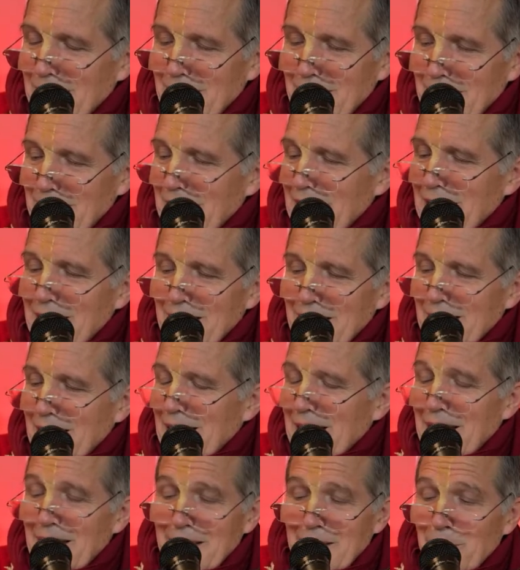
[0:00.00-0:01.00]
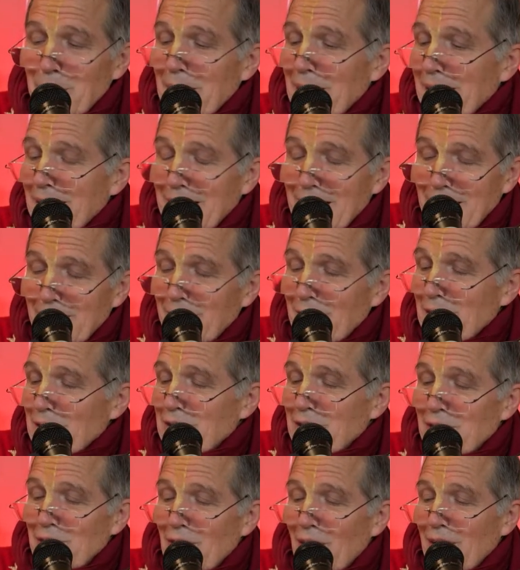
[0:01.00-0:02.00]
things. His miracle
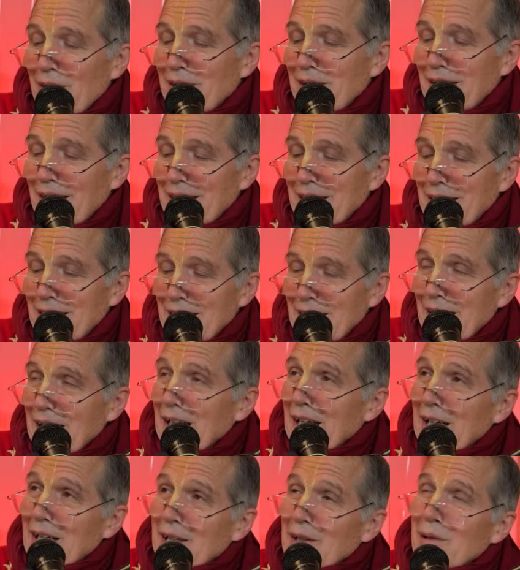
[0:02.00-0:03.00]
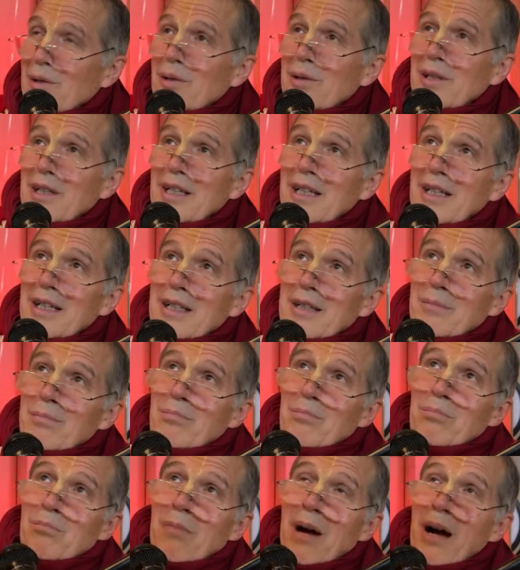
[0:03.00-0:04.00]
was not that he could eat
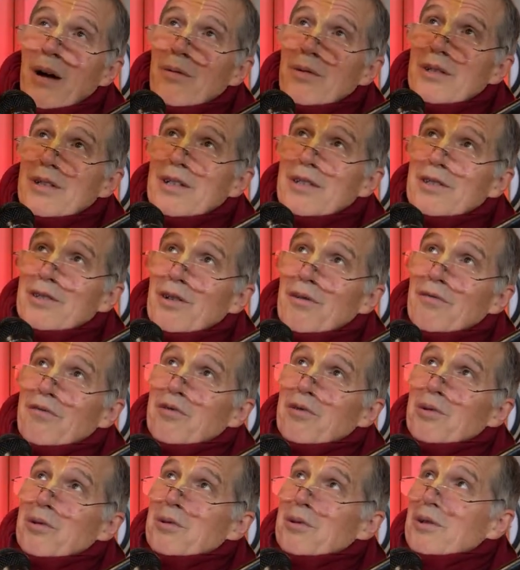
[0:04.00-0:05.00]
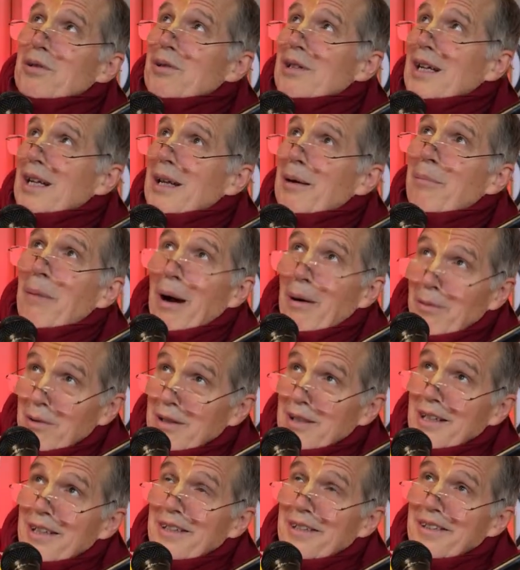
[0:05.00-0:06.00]
mountains of food, really
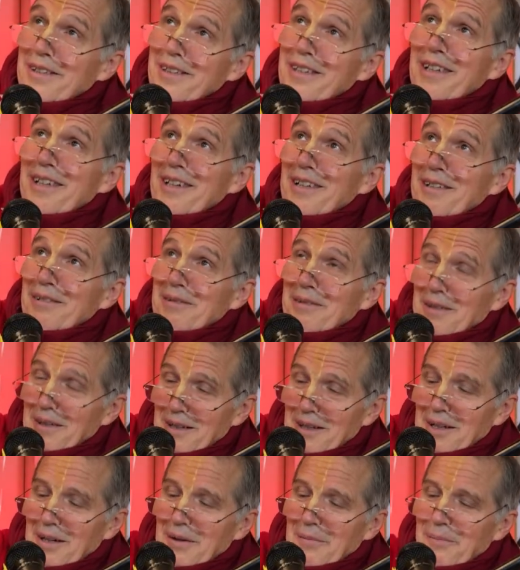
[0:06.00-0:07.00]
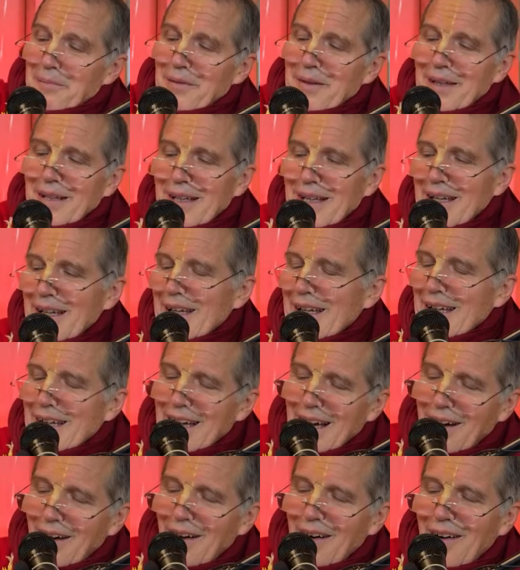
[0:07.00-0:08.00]
mountains. Uh,
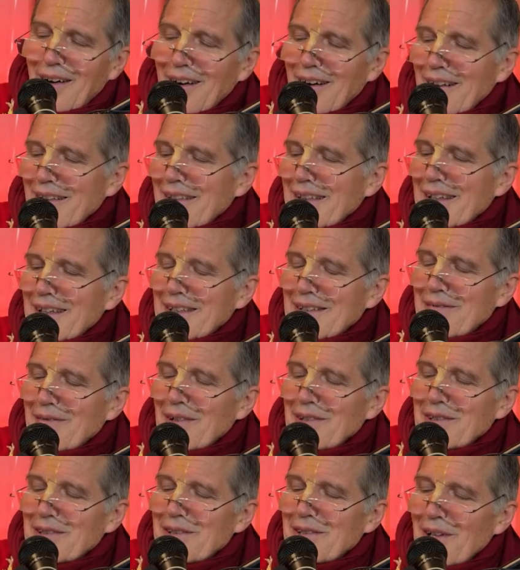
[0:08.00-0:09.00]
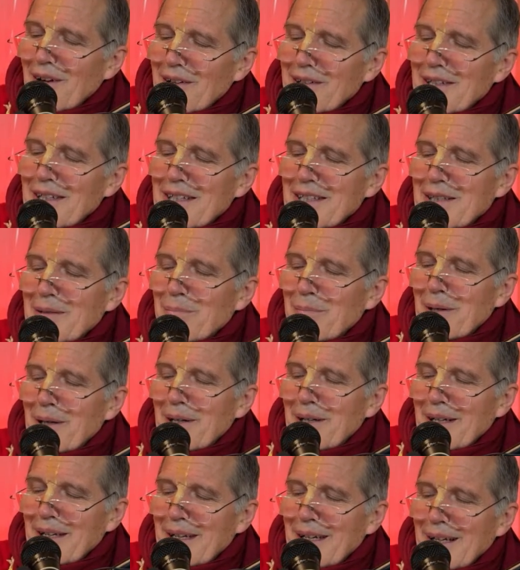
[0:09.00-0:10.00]
all this was not his
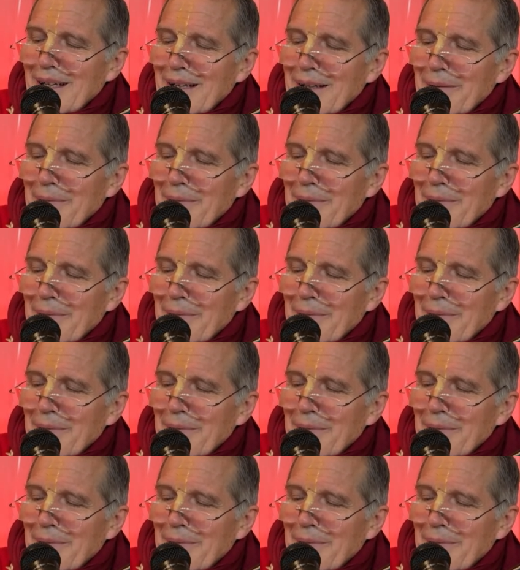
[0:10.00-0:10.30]
miracle.